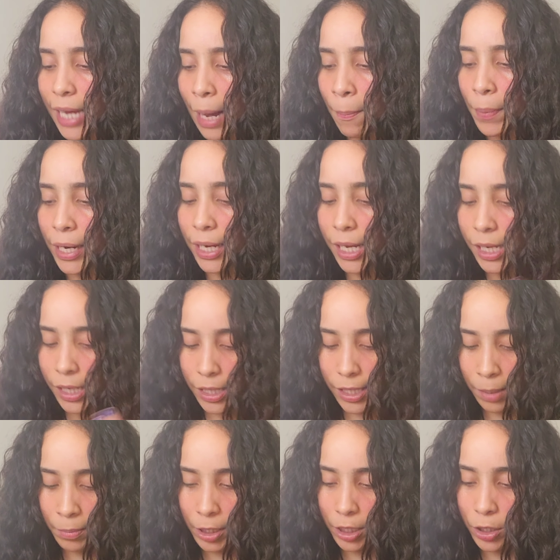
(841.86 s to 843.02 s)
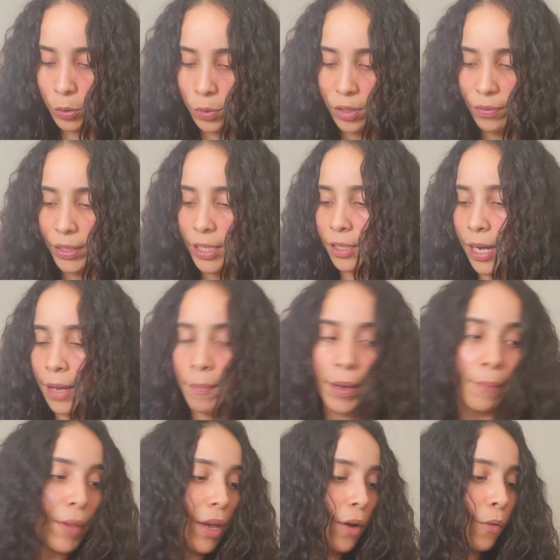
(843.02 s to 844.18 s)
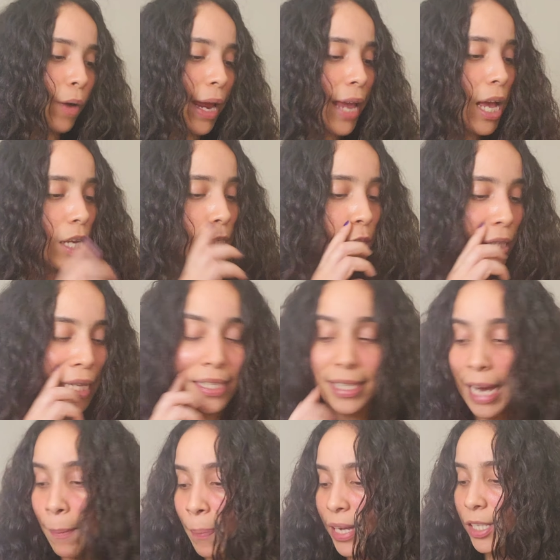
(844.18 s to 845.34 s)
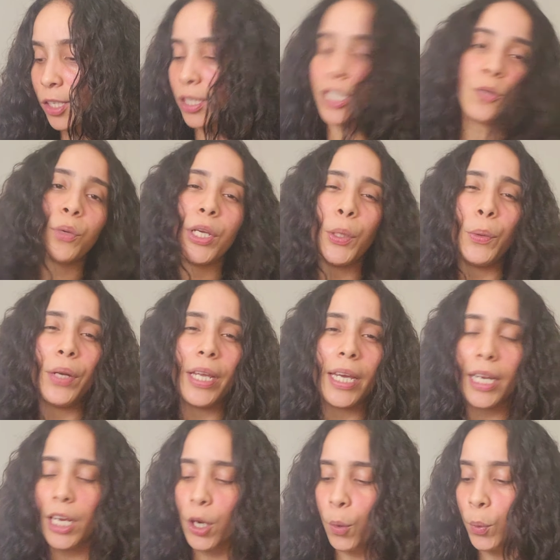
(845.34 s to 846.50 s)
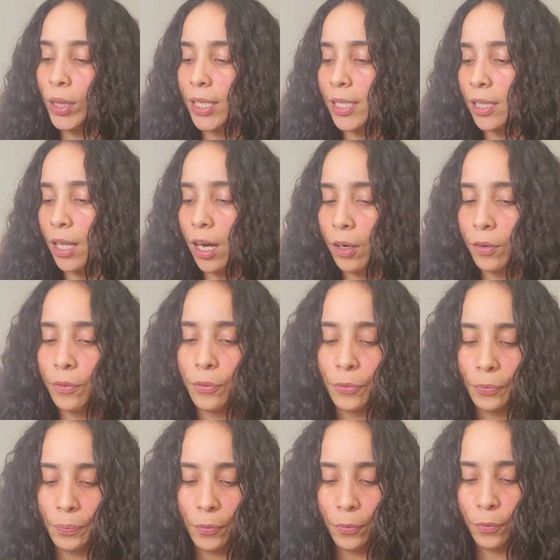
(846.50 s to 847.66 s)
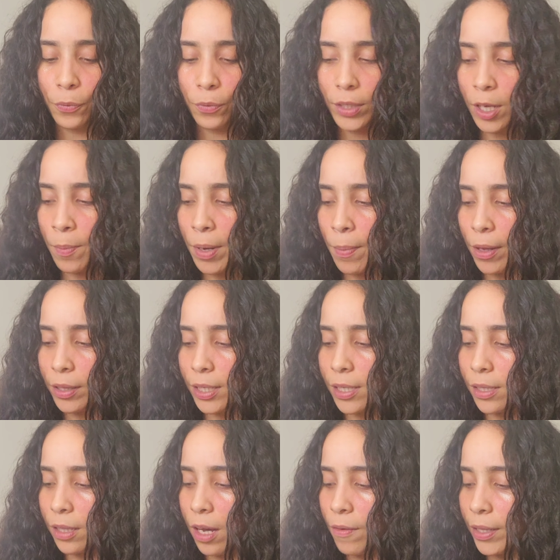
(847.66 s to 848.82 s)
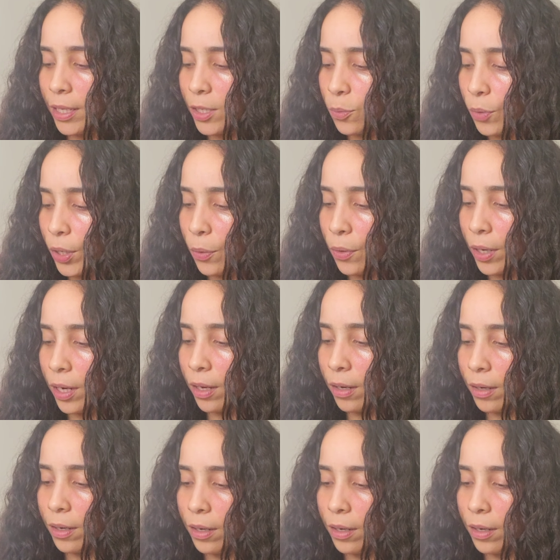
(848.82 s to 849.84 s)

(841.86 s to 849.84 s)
happening. Some good news of excitement, right? So let's tap into this reunion here with this love. Tell me about this love and this reunion.